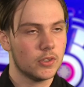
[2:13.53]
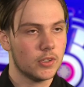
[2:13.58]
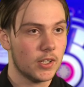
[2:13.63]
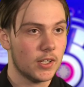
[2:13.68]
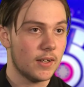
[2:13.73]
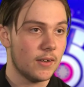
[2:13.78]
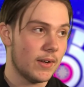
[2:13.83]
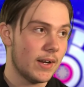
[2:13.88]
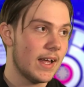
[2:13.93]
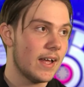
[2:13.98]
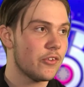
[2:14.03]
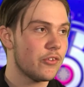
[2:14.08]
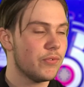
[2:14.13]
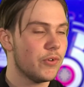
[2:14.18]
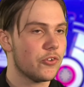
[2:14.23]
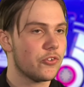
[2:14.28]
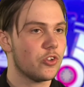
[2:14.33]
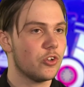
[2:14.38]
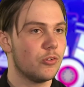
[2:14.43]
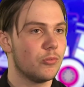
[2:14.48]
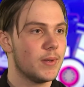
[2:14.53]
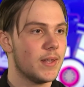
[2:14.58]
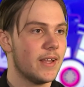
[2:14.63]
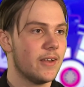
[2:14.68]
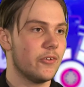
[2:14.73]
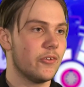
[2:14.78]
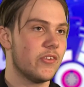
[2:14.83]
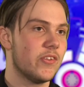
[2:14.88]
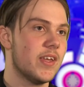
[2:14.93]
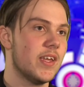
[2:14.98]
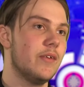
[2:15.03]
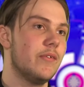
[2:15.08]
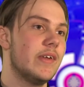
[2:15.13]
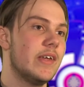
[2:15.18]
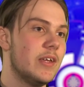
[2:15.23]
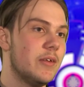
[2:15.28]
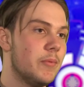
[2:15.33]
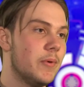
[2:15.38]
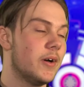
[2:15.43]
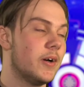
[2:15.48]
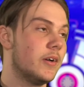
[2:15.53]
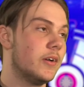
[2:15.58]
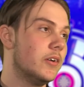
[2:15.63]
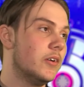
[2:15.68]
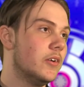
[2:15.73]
Yeah, well, that was the first time I played on T V, but